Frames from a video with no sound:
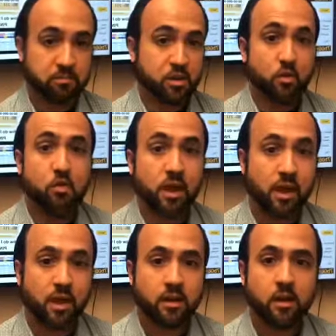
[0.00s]
you're
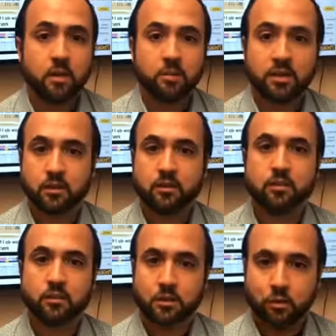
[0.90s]
okay
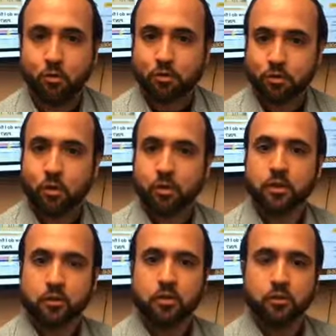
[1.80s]
because you you know
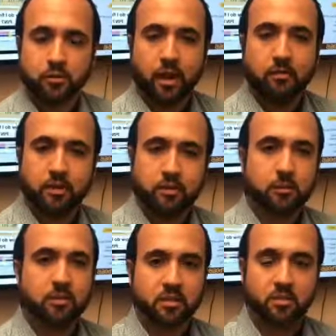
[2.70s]
that you're going to have that
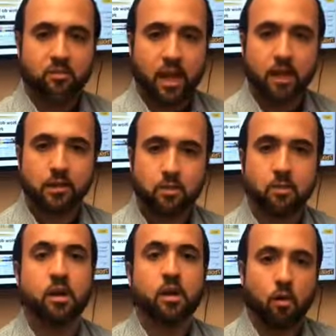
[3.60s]
same assessed value
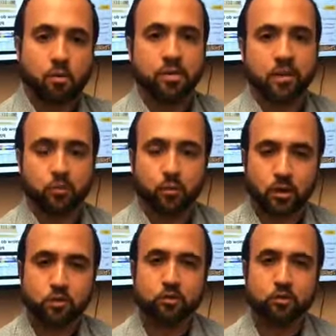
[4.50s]
over the next three years,